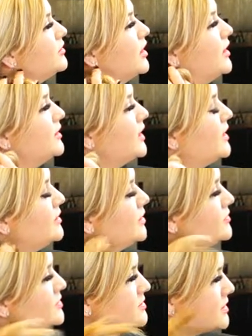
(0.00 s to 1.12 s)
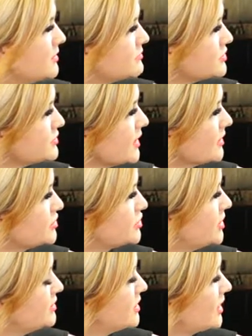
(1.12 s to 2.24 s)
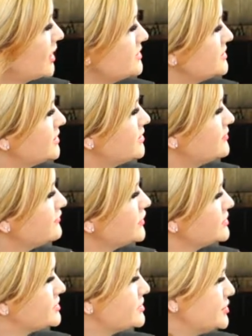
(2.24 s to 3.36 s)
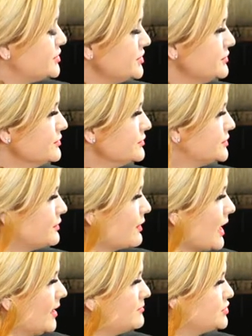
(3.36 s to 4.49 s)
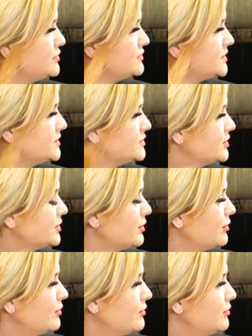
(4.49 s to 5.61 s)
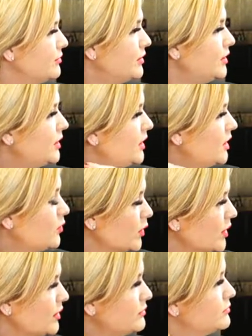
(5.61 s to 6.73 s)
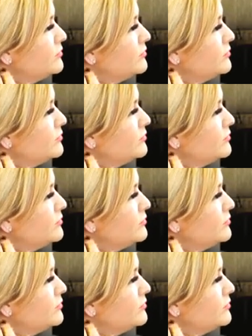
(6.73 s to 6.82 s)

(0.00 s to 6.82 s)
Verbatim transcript: again in the same direction that I did the first so I'm choosing to go inward.